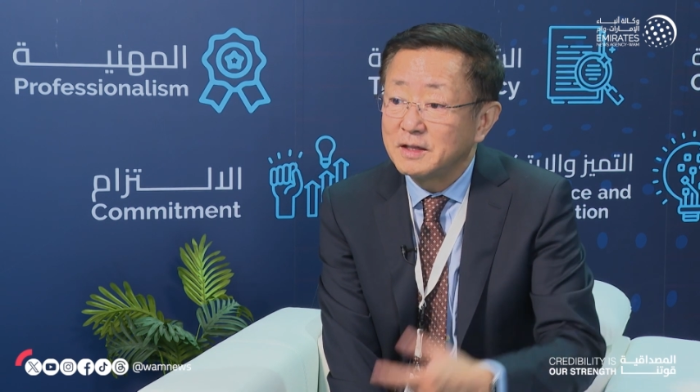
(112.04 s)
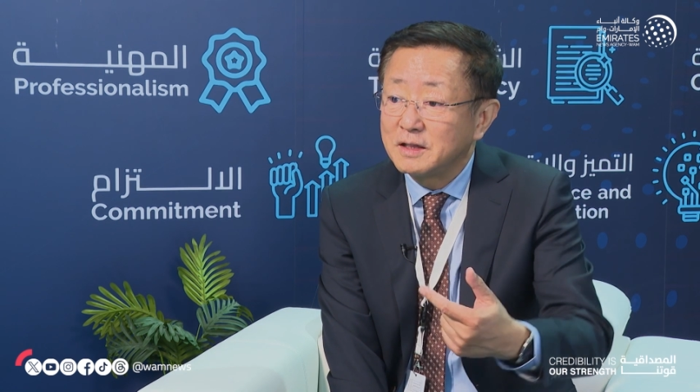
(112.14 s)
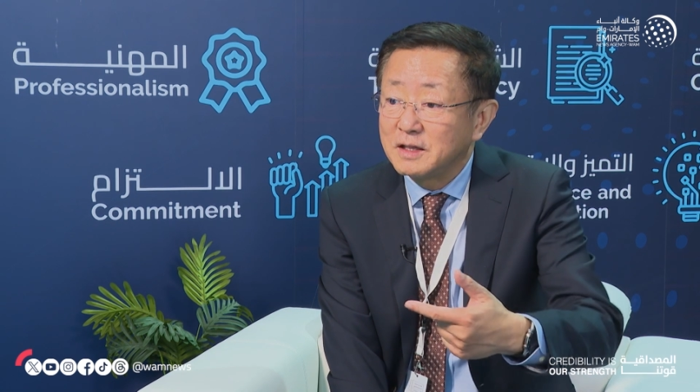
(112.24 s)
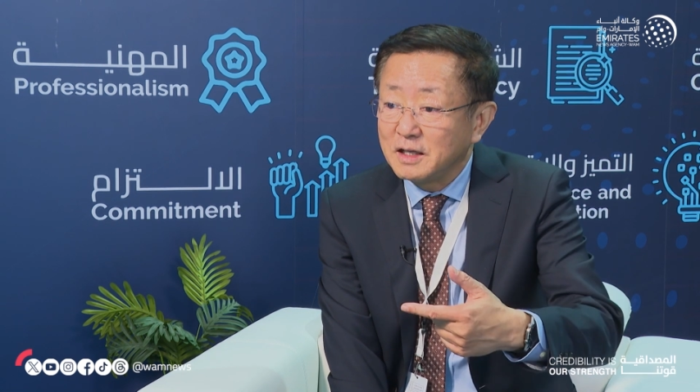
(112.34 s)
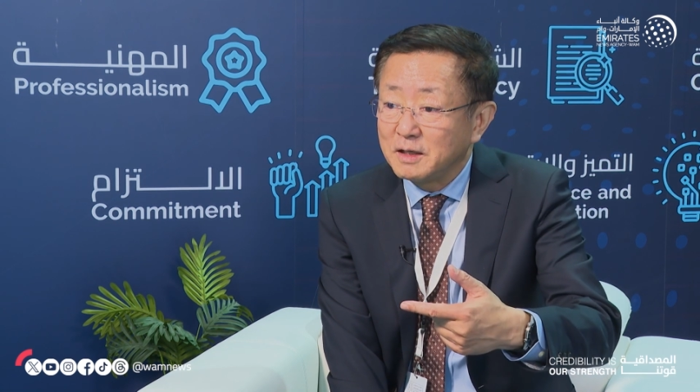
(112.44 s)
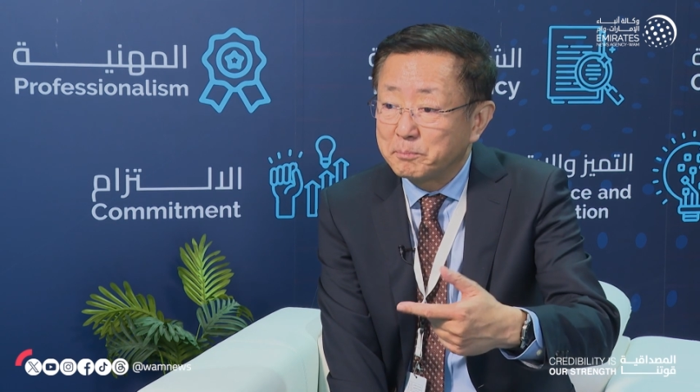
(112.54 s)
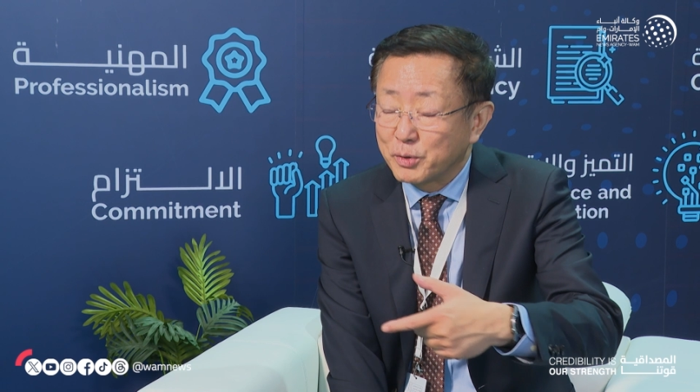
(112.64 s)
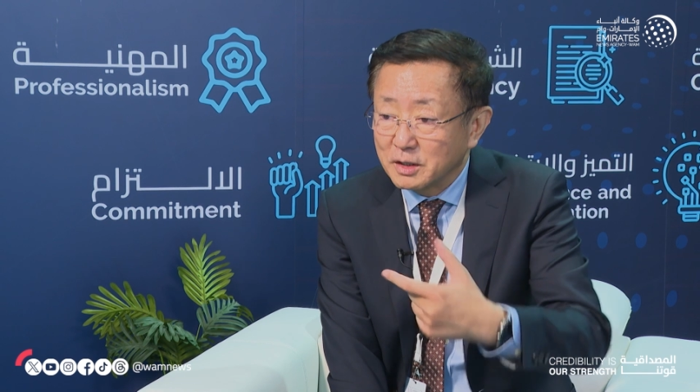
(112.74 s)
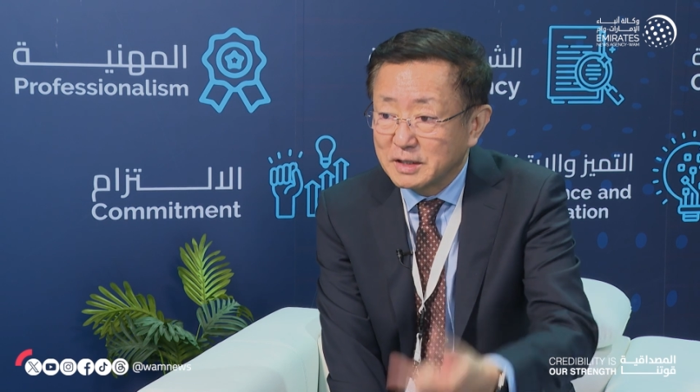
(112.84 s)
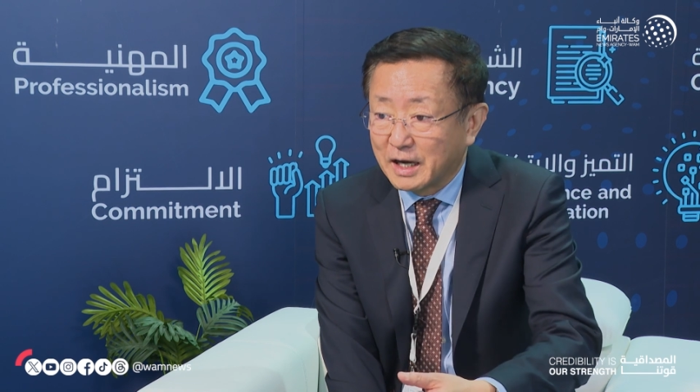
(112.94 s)
the
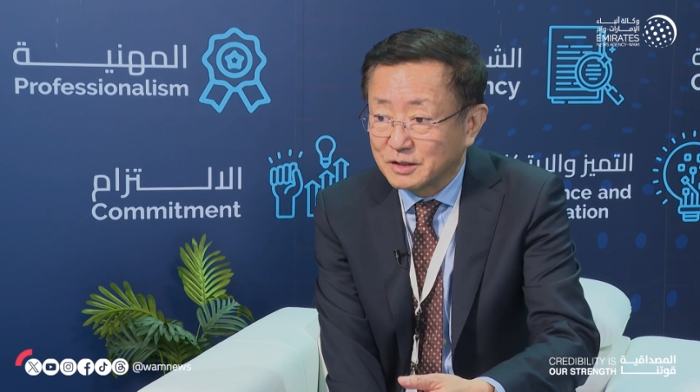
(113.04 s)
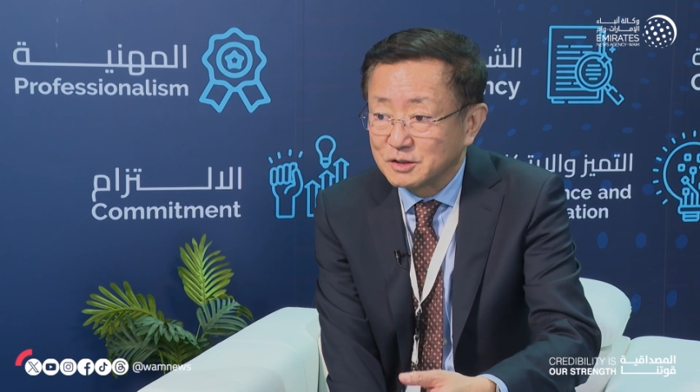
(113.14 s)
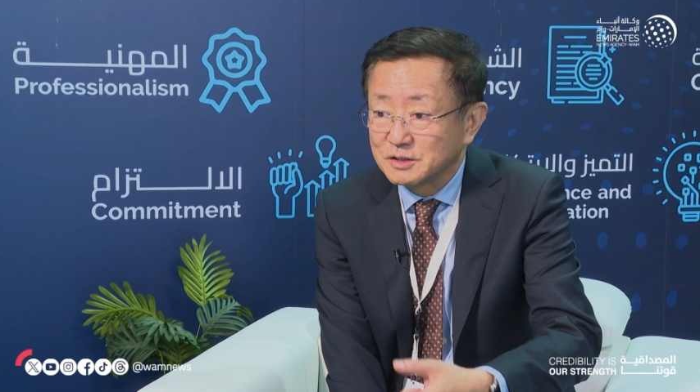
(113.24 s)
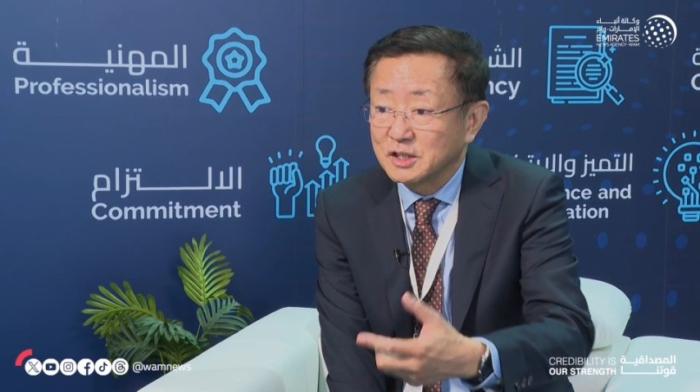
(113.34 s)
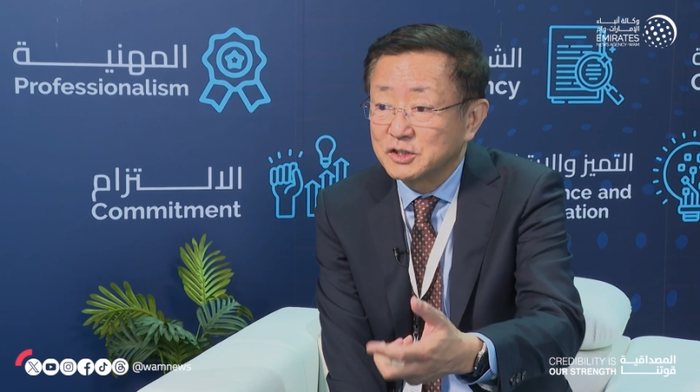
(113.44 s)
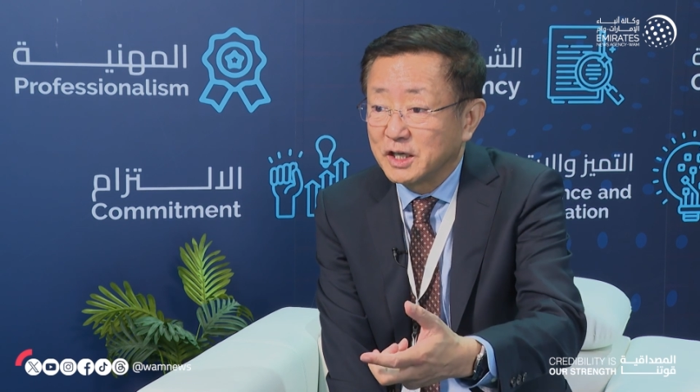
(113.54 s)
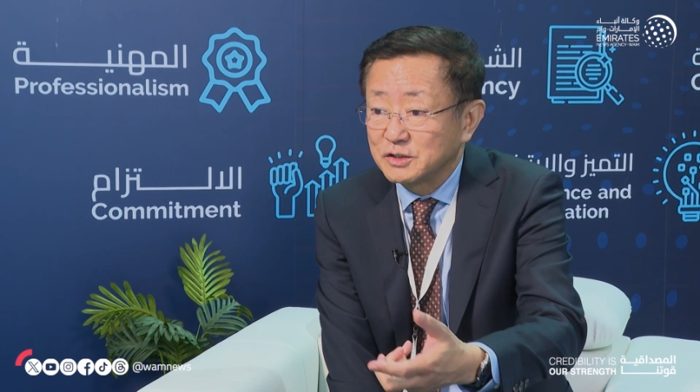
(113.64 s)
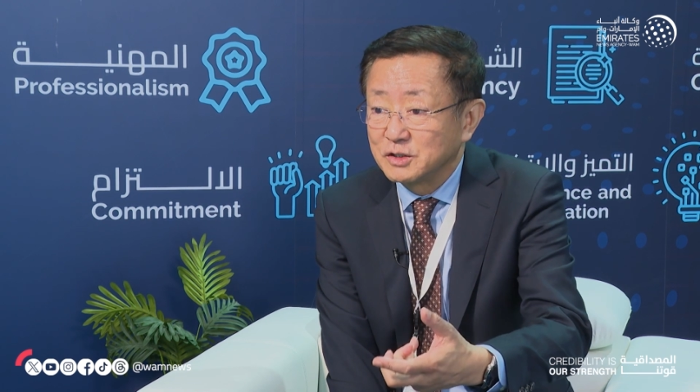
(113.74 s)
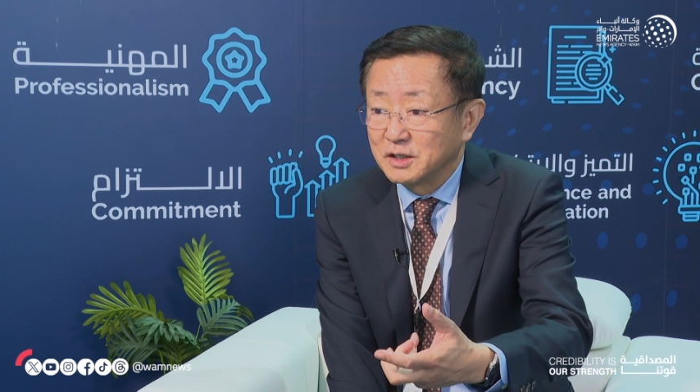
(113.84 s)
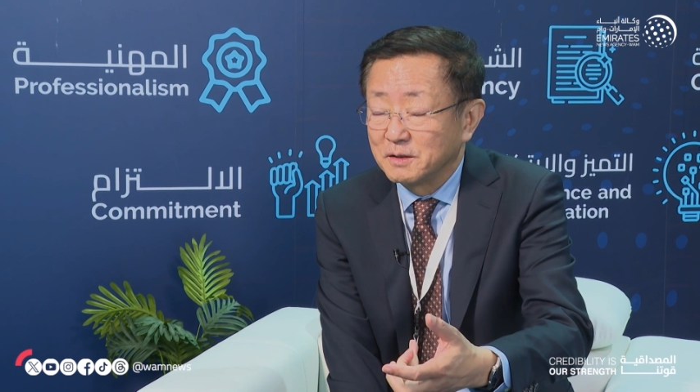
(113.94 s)
products such as